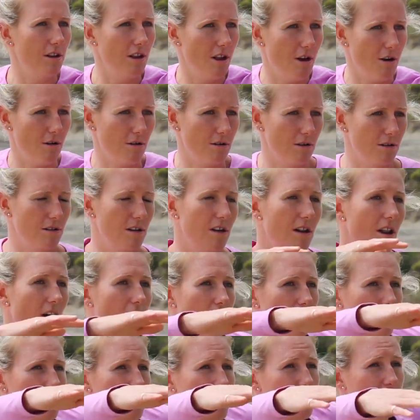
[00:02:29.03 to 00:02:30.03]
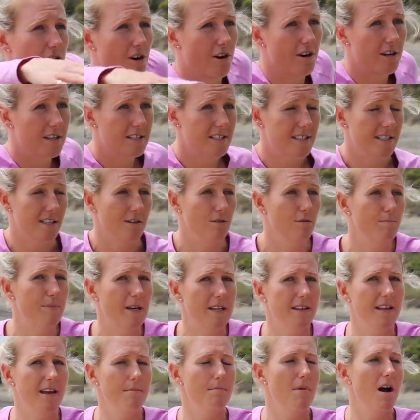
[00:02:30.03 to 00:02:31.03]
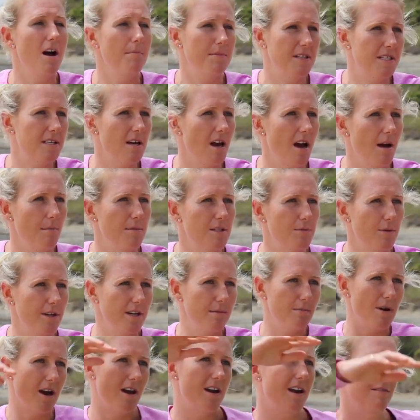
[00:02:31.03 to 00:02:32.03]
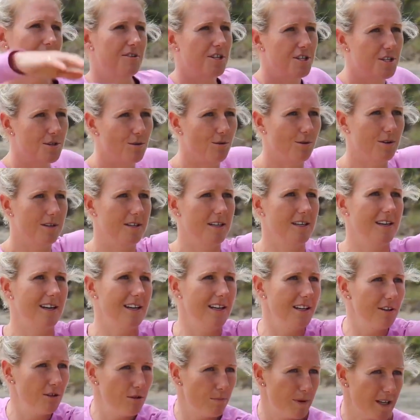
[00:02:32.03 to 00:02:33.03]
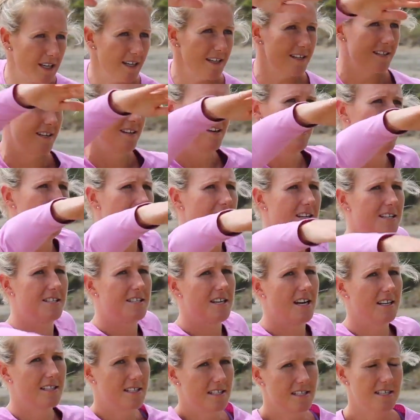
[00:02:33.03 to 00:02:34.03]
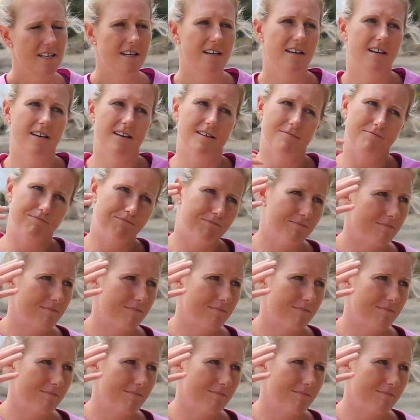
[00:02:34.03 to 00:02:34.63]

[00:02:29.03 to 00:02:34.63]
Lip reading: long stroke still, but there might be times when you might have to shorten it a little bit just to